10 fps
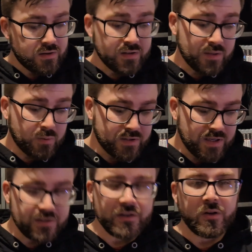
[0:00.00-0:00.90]
because that's what I
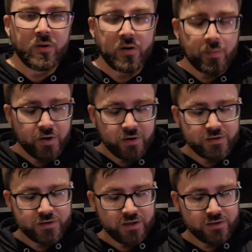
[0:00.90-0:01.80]
tend to do. I buy
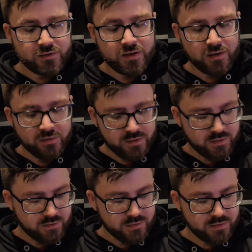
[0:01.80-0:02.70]
these things and then,
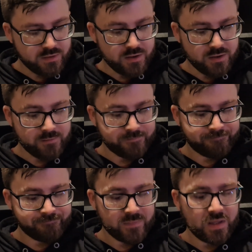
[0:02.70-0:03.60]
you know,
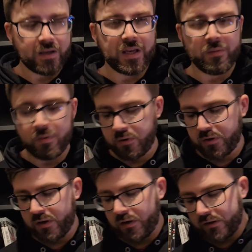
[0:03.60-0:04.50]
keep them
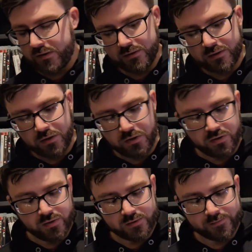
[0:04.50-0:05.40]
looking nice inside.